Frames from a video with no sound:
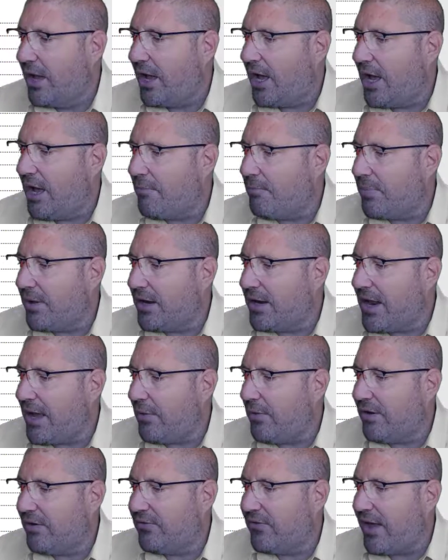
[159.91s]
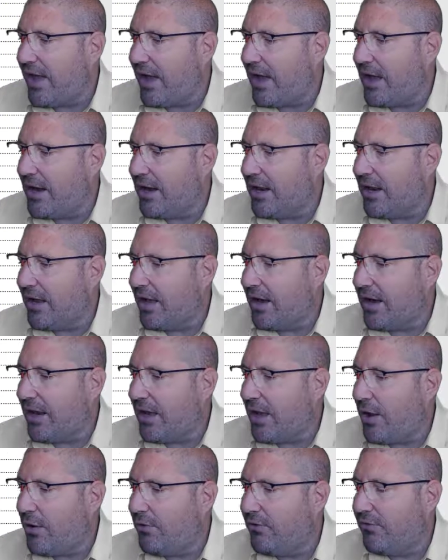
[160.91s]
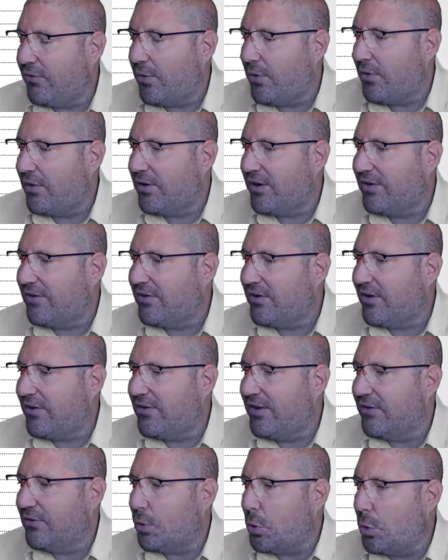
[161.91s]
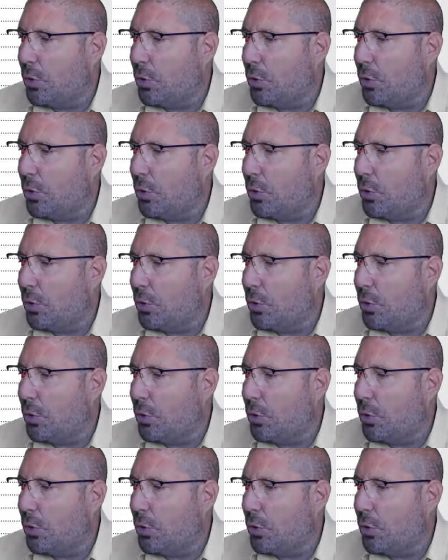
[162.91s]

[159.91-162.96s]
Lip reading: but now it's there, and it goes through and discusses